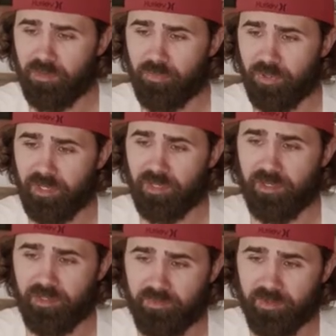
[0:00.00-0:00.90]
But
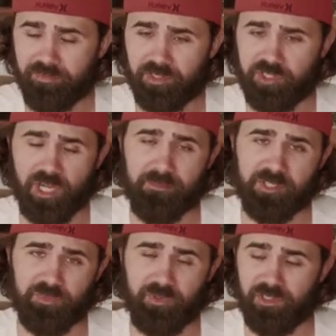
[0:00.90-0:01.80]
definitely job
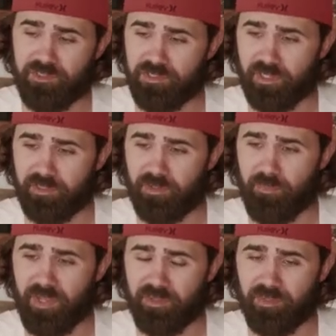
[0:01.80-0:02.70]
experience is like
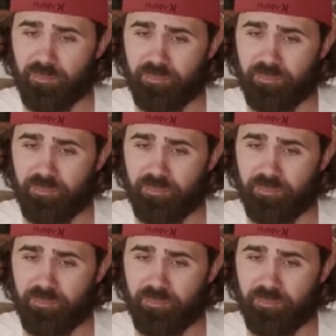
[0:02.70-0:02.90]
the